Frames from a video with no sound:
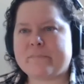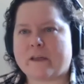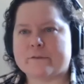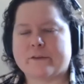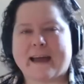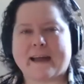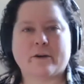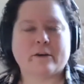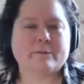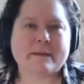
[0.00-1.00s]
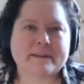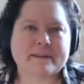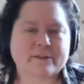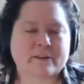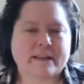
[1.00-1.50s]
so that could be
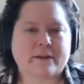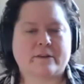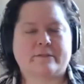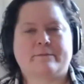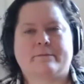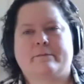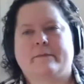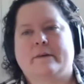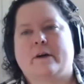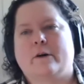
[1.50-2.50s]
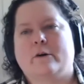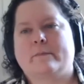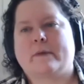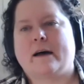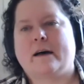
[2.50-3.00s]
potentially a good
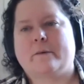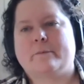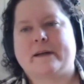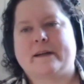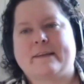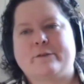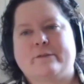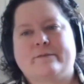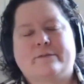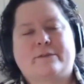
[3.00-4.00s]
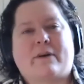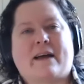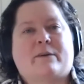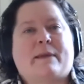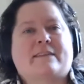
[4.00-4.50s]
home, uh, but if you don't
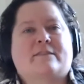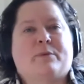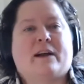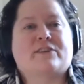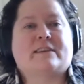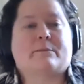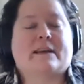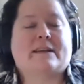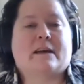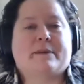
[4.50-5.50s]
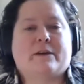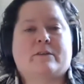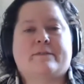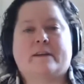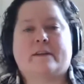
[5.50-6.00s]
have a massive project, it might not be a good
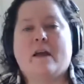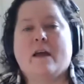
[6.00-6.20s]
fit.